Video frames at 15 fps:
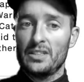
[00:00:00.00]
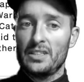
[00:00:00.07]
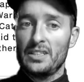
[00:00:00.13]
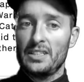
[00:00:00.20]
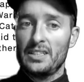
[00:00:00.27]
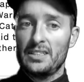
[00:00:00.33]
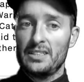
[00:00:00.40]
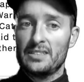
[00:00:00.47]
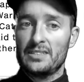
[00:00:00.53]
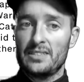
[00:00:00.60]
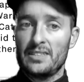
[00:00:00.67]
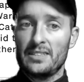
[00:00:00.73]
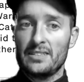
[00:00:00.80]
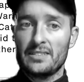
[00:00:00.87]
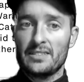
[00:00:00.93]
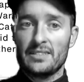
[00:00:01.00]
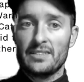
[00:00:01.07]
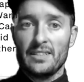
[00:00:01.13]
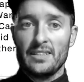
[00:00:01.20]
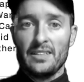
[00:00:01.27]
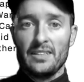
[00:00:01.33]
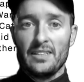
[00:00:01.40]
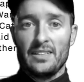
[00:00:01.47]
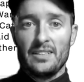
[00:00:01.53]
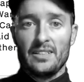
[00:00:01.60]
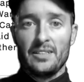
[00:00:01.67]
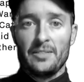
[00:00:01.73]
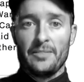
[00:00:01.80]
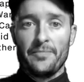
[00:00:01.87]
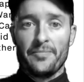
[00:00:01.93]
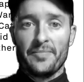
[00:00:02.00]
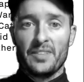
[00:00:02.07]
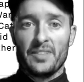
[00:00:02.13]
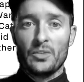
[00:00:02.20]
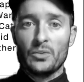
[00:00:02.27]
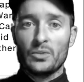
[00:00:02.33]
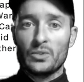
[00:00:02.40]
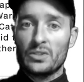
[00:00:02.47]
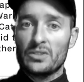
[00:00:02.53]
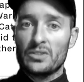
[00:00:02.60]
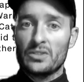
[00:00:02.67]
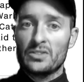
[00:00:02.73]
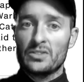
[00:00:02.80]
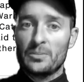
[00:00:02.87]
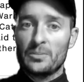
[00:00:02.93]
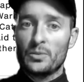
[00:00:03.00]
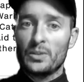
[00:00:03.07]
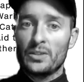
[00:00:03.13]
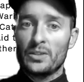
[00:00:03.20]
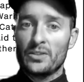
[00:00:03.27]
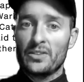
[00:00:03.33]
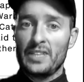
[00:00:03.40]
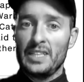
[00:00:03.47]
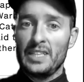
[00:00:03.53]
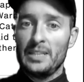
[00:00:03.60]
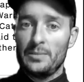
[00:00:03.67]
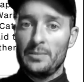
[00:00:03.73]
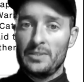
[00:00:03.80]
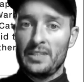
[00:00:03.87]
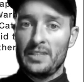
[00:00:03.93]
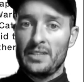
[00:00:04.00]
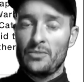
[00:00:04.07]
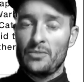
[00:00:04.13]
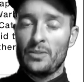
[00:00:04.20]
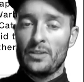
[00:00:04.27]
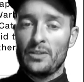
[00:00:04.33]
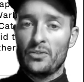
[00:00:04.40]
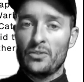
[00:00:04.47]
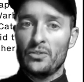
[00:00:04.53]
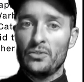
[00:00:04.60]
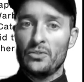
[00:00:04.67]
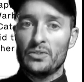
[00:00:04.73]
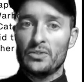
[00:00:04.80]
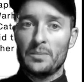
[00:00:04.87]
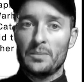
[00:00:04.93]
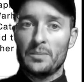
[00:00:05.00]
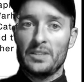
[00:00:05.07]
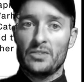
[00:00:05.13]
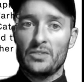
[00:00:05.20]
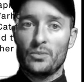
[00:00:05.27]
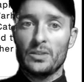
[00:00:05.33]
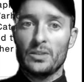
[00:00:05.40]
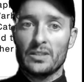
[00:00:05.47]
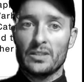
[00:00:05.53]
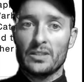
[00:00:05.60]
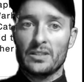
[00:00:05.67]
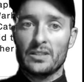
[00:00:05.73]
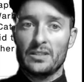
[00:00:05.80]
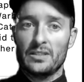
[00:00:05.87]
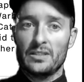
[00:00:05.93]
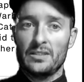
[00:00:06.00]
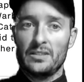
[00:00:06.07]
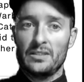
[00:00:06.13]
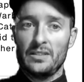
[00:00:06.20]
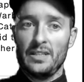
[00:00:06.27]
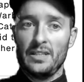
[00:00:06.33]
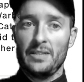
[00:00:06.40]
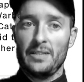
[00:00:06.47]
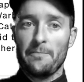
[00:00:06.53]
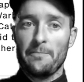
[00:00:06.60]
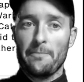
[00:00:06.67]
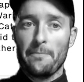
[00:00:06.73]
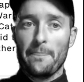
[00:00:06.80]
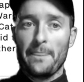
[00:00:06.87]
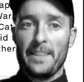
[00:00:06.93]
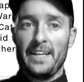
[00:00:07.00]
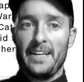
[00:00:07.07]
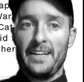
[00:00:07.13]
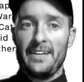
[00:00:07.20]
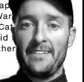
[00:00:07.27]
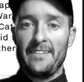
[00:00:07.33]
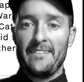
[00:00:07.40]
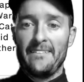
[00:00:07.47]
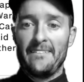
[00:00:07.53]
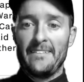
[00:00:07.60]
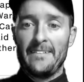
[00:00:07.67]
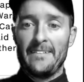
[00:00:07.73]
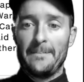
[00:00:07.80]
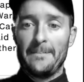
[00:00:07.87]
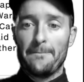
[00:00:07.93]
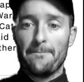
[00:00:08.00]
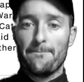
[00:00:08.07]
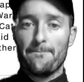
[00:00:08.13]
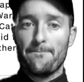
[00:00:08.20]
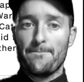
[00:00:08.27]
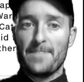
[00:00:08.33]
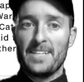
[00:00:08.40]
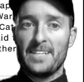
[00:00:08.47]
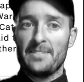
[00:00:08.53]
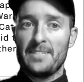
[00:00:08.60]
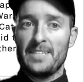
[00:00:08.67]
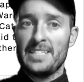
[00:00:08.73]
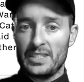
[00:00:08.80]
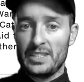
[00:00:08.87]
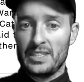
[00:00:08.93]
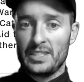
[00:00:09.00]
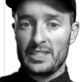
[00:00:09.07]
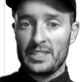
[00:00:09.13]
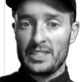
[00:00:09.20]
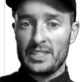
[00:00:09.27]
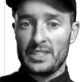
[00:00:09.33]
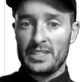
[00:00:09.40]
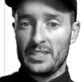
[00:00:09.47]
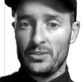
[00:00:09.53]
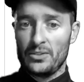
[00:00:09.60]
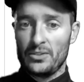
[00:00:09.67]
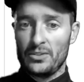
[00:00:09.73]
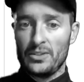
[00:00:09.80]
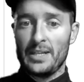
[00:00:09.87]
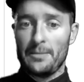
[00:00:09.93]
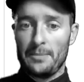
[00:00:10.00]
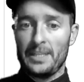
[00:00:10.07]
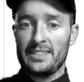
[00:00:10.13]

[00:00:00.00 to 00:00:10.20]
in this sense. Those are some real themes that run through some of this work. All right, and however cynical that might